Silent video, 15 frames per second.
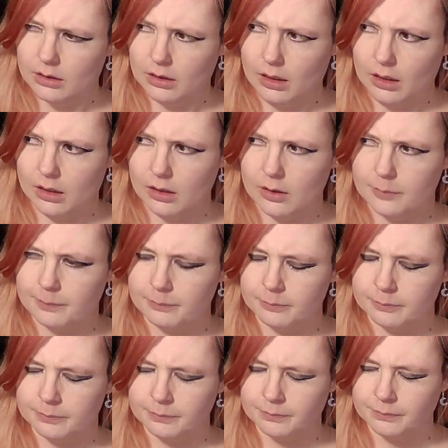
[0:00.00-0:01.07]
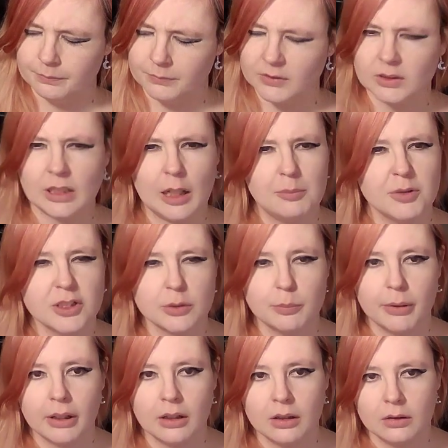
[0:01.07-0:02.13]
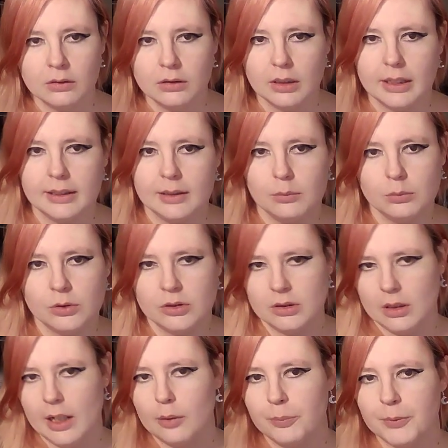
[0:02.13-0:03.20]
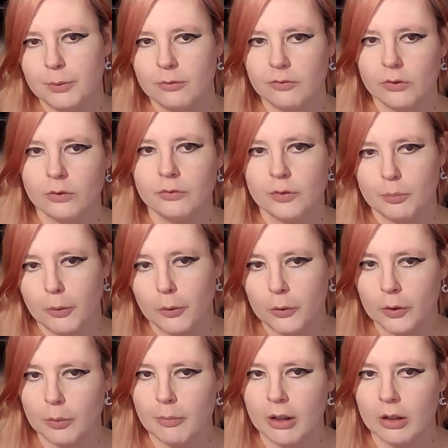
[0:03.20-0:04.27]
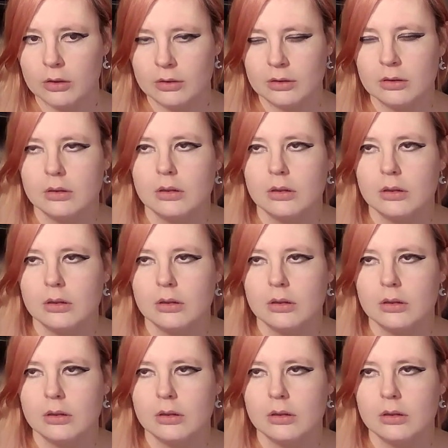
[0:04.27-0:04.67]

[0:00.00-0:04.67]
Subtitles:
Diamond and Pearl, and it would help you evolve your Pokemon.